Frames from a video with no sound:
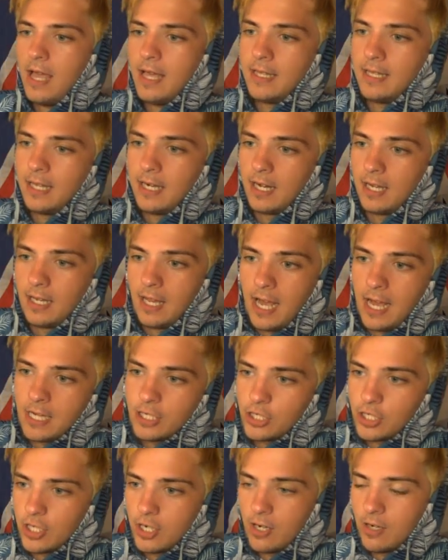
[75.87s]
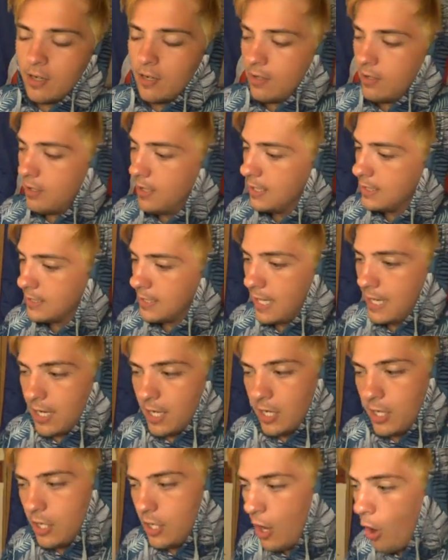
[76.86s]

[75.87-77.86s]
and then Elijah is like,